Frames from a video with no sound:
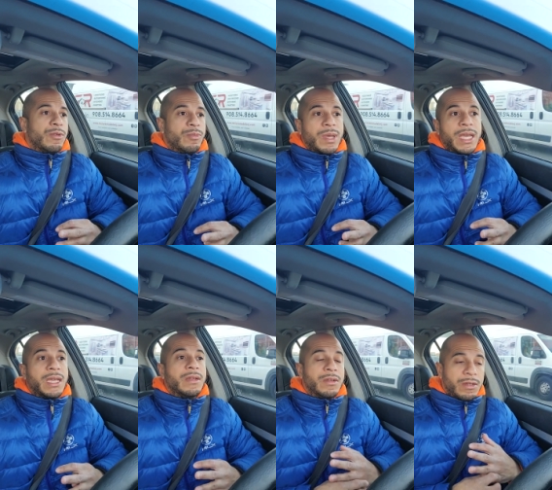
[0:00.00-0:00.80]

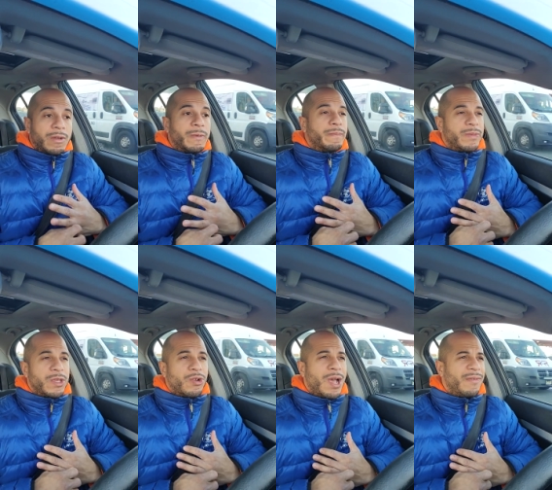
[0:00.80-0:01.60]
man,
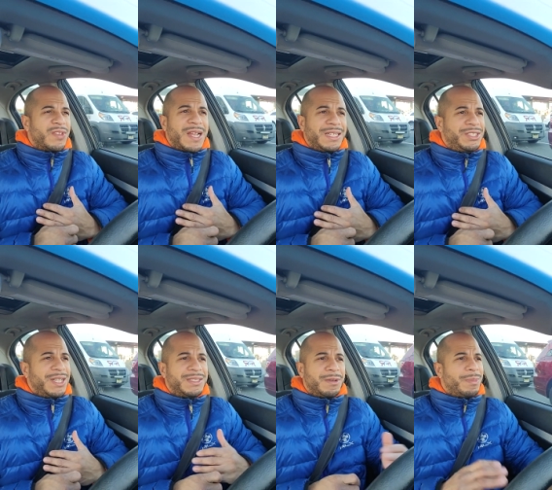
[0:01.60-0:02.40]
you know, after that
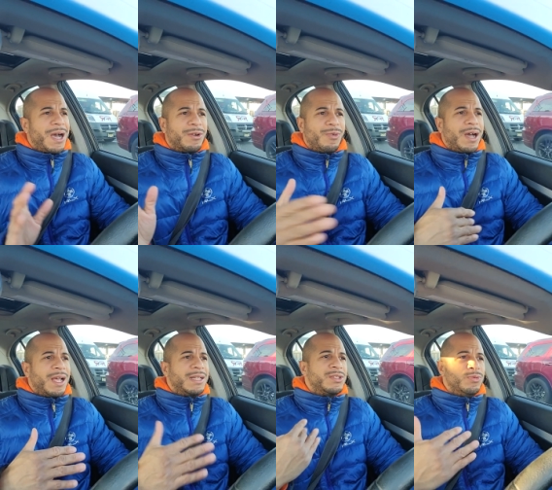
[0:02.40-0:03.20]
Judge debacle,
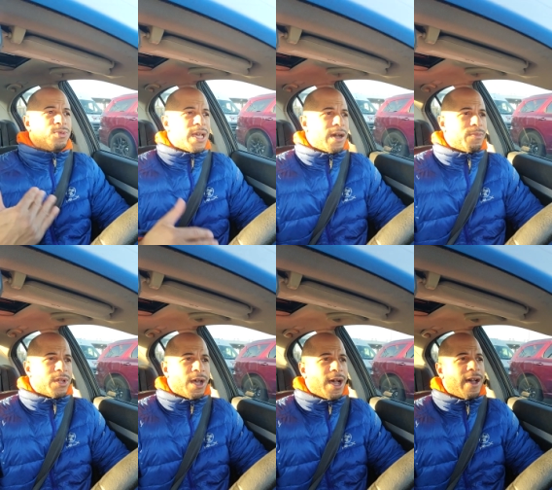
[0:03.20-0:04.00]
I, I tuned out.
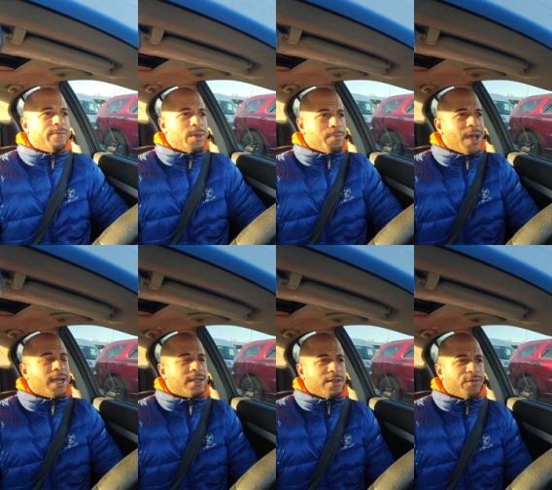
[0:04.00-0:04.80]
But I, have been
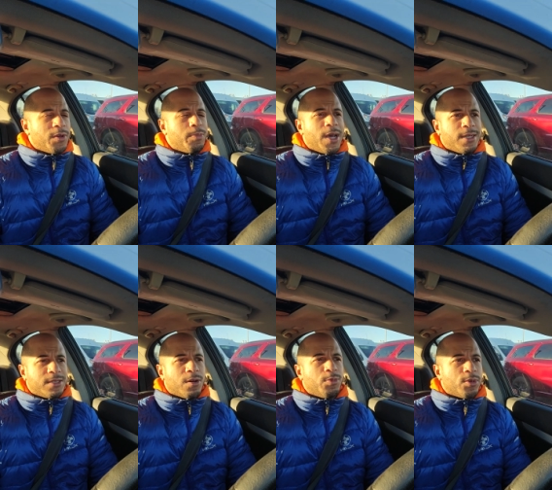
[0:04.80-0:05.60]
back in for the past
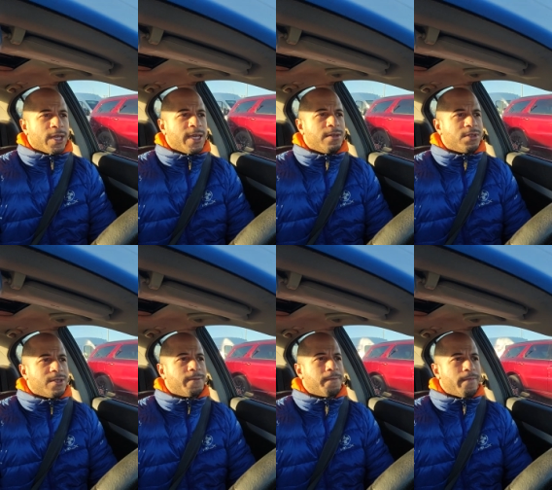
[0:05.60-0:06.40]
couple games,
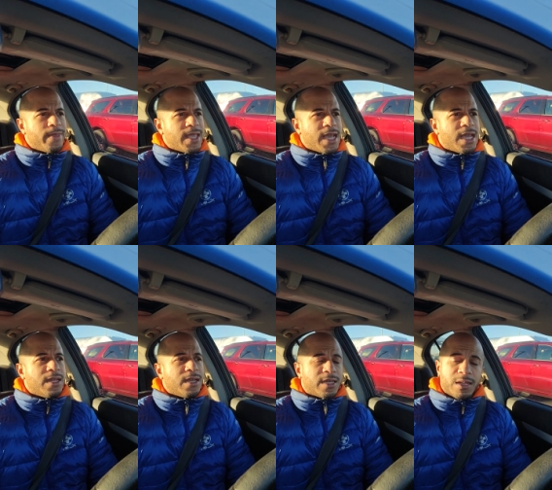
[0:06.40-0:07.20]

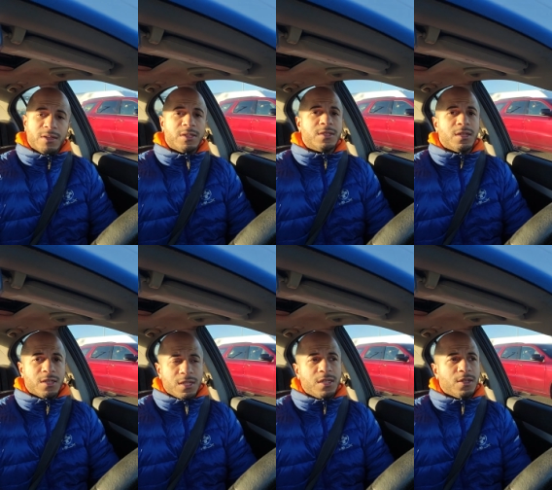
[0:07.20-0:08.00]
and the kid looks
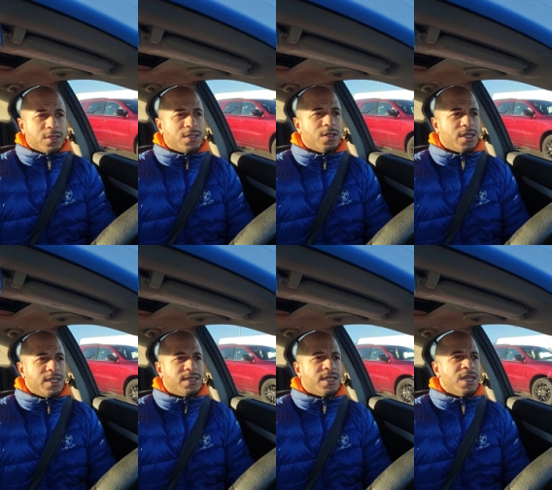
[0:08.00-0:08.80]
good. He looks good.
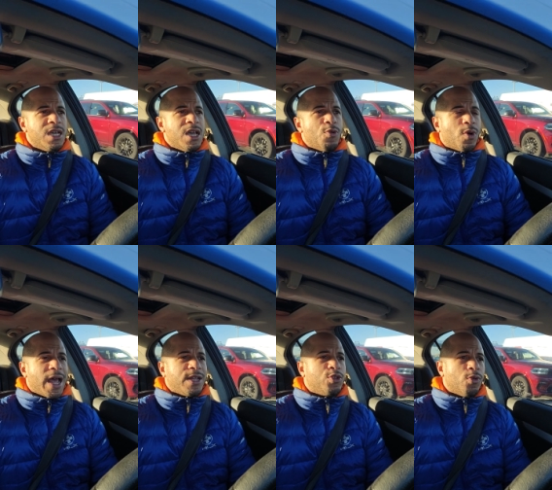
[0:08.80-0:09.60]
He's what
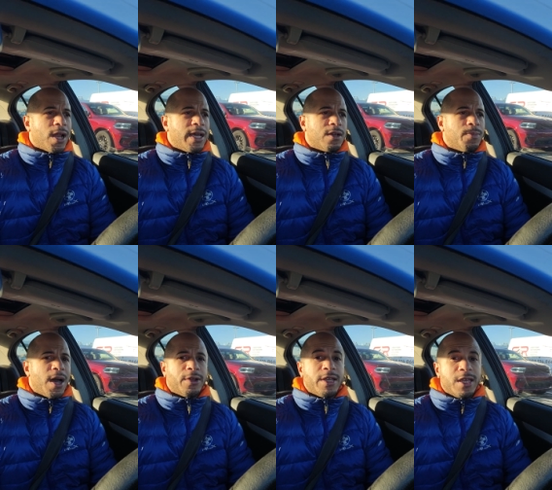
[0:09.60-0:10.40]
I do like
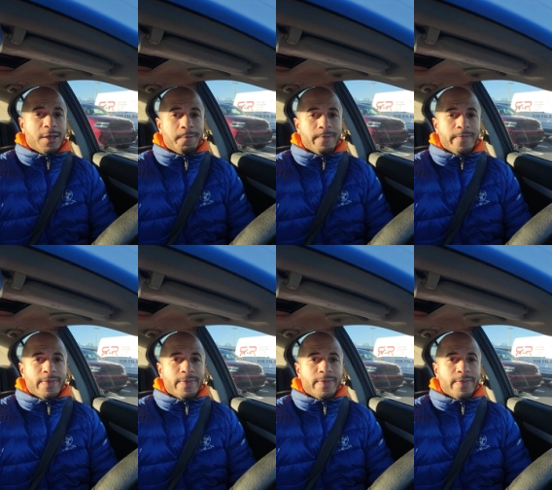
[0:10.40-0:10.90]
about him